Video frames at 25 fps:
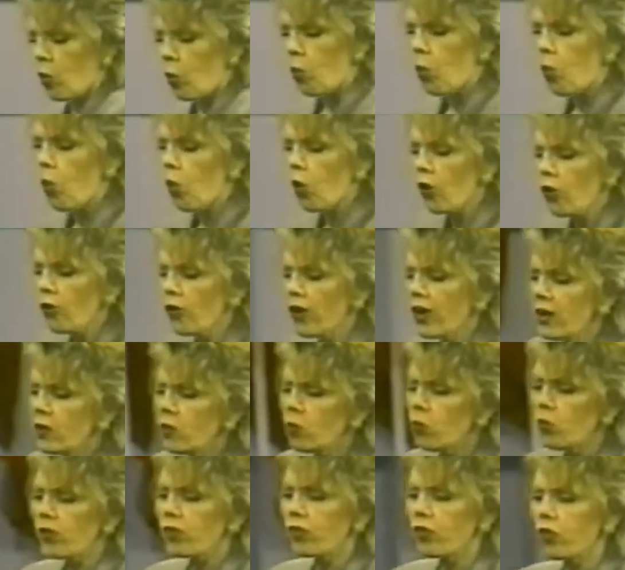
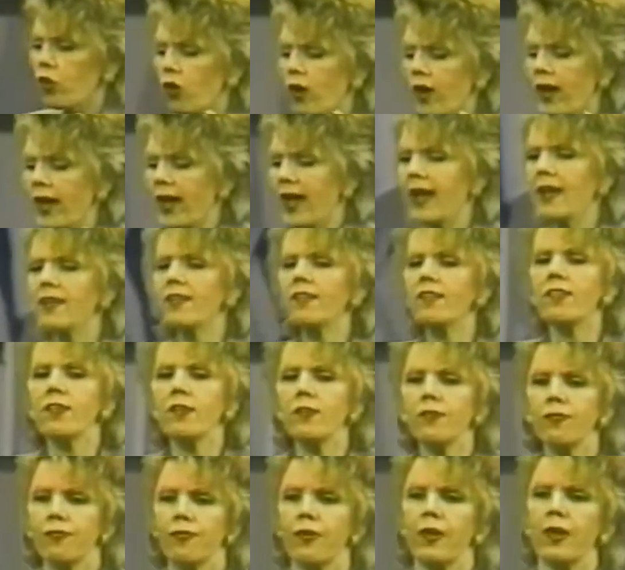warring with your hands
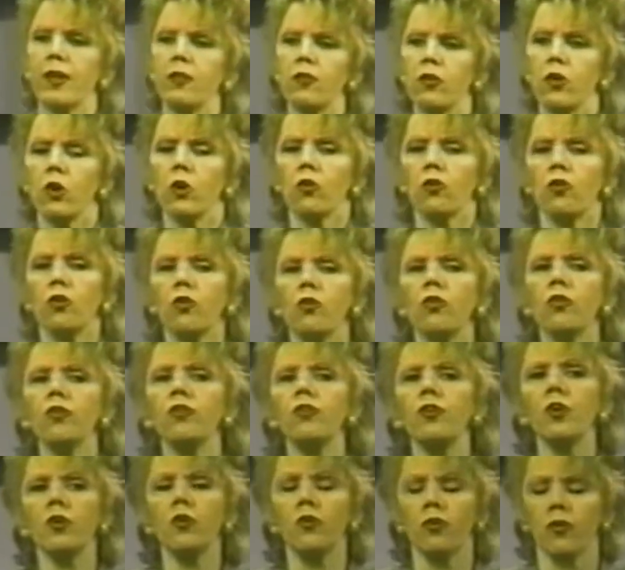and feet to the
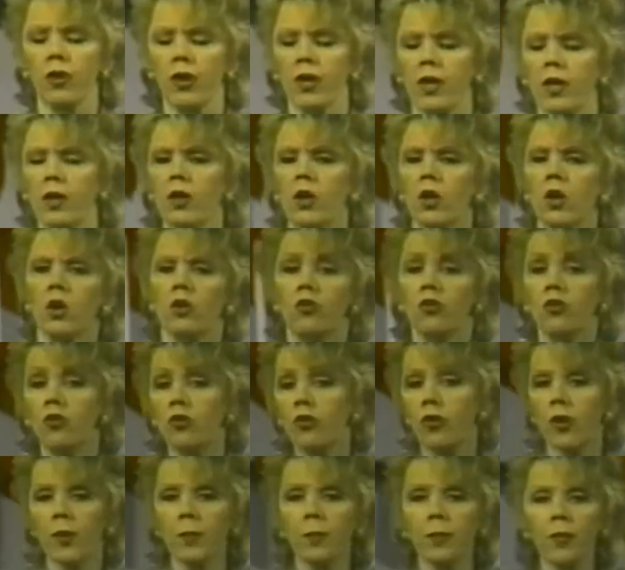degree to
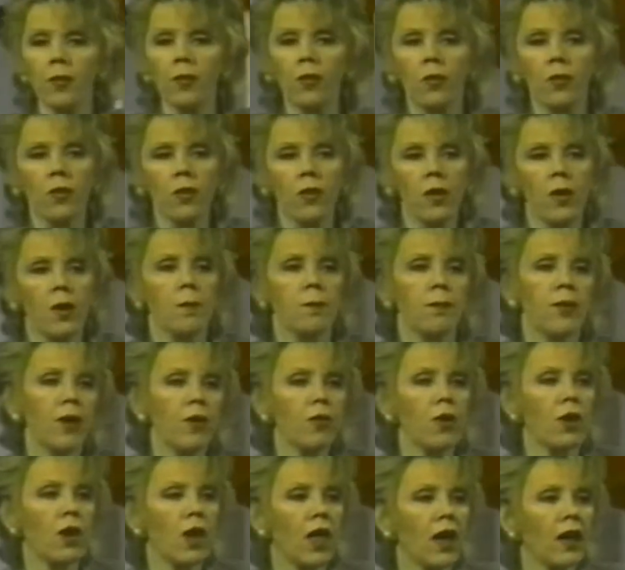cripple,
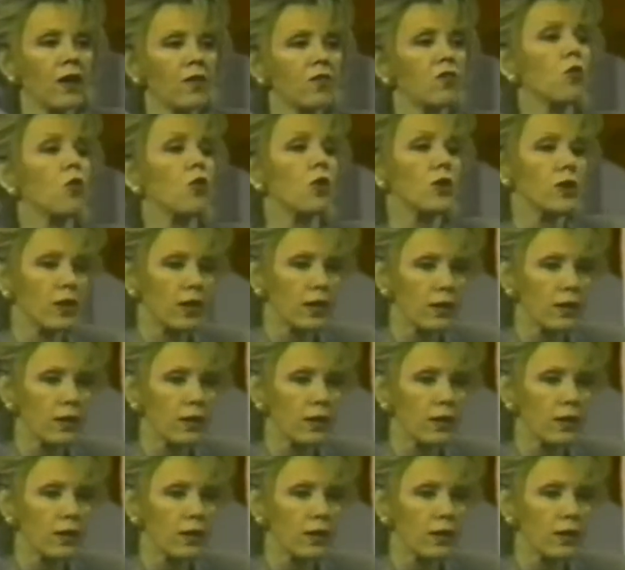paralyze, or